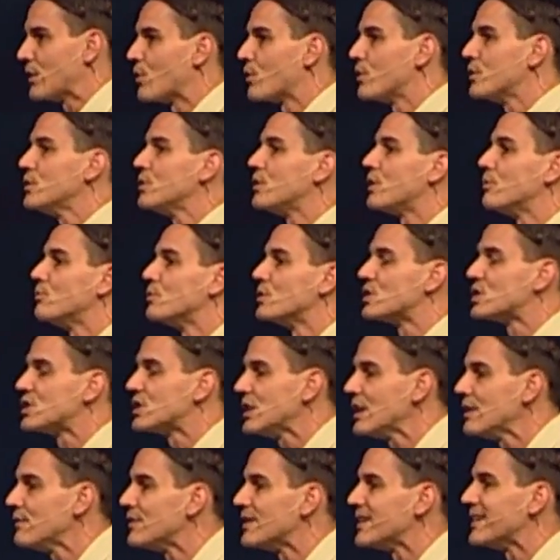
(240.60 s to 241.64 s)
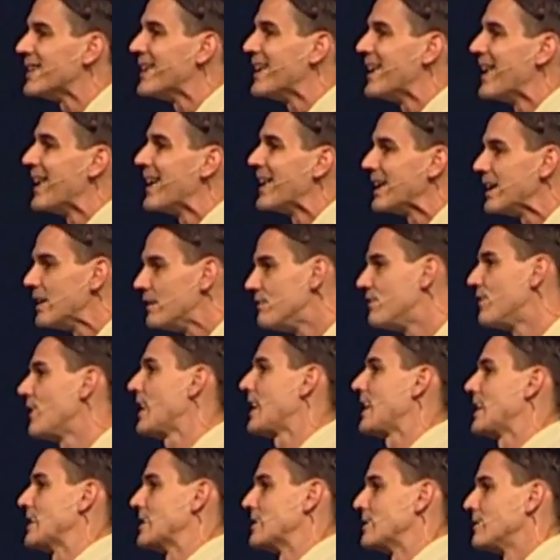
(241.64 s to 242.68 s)
or you can receive it in
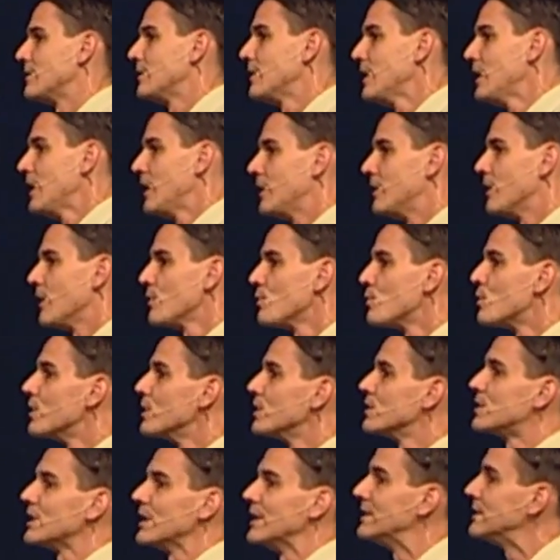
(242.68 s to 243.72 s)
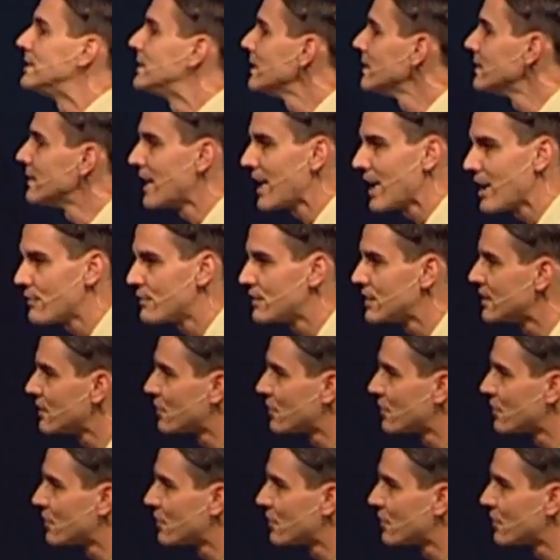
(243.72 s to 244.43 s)
vain. In other words, it didn't have any